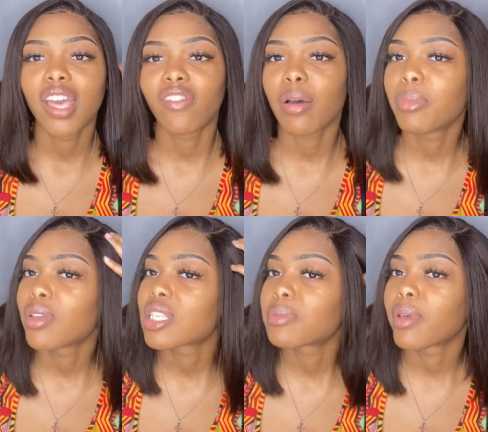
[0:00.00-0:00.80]
if i
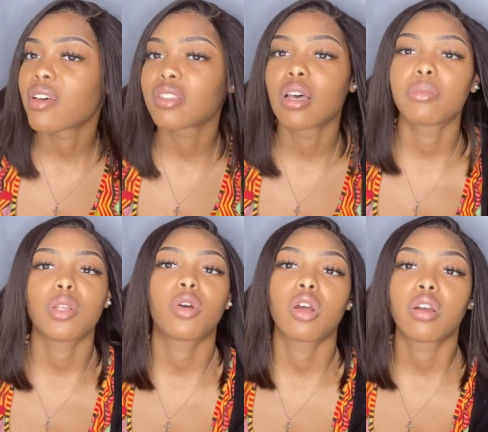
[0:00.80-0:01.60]
misspell
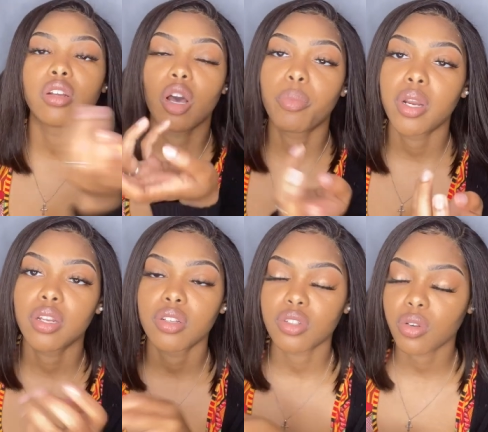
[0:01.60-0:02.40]
something or don't put it
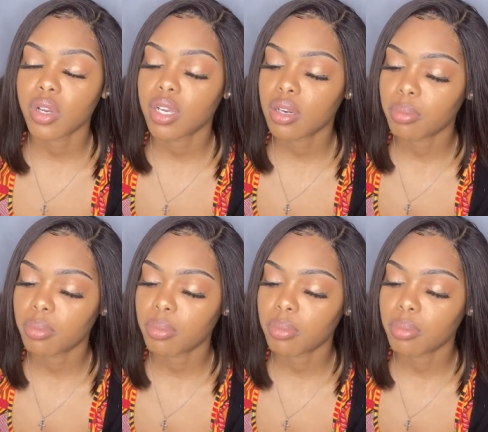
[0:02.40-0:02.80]
in the screen